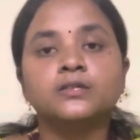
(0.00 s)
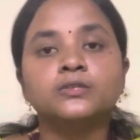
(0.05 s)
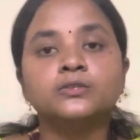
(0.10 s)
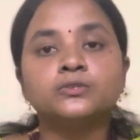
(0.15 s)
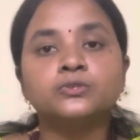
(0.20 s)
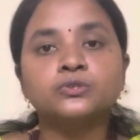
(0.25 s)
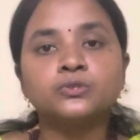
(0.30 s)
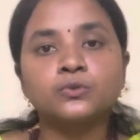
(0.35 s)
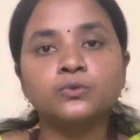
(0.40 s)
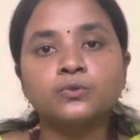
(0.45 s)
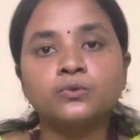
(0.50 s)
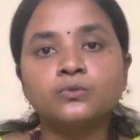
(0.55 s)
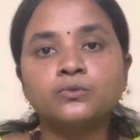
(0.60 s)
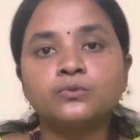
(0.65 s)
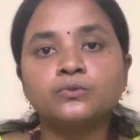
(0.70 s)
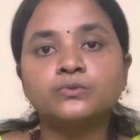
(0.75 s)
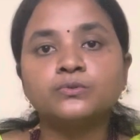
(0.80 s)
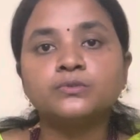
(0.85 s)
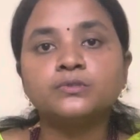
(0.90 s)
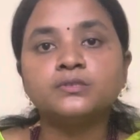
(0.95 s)

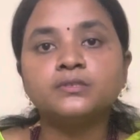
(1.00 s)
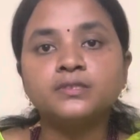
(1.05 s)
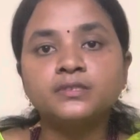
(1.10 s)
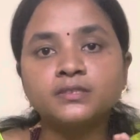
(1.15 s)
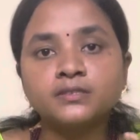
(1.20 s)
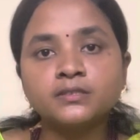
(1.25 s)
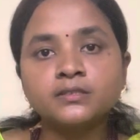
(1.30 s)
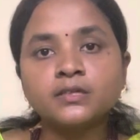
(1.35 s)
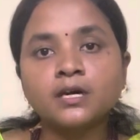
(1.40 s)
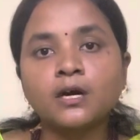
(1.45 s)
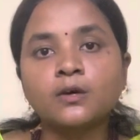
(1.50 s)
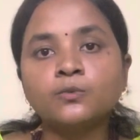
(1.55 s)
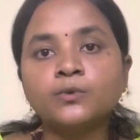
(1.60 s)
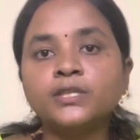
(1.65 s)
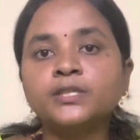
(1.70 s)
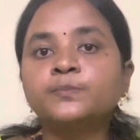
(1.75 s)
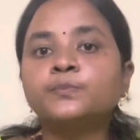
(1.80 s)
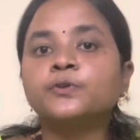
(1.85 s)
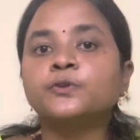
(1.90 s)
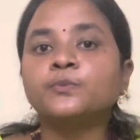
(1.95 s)
So this is how
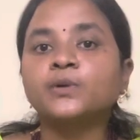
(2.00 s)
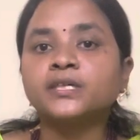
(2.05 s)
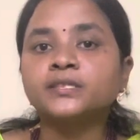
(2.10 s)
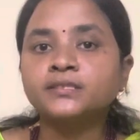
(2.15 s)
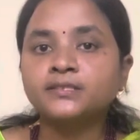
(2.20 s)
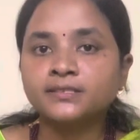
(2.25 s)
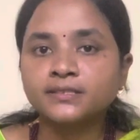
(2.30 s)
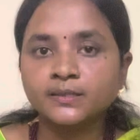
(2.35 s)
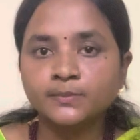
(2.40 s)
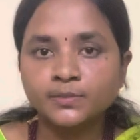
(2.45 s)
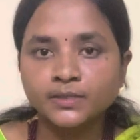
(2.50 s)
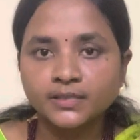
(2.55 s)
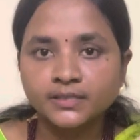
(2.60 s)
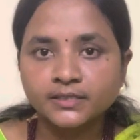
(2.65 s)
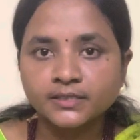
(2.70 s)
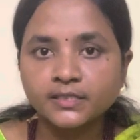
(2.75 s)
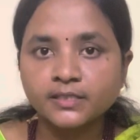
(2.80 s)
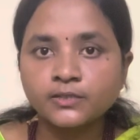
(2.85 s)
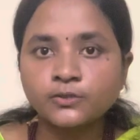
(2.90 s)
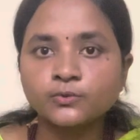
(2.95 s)
it provides stability